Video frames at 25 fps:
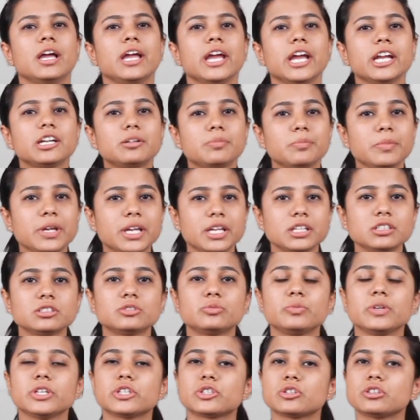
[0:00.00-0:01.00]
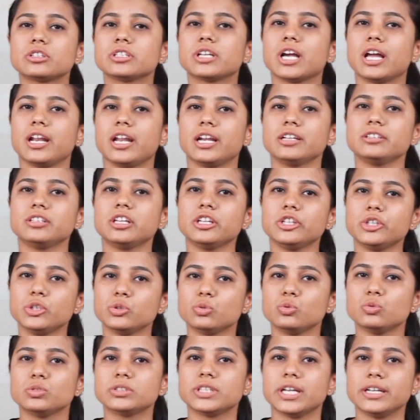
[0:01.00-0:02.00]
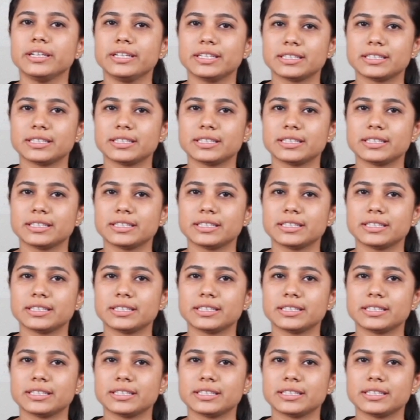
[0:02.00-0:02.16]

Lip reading: It means we should collect the used and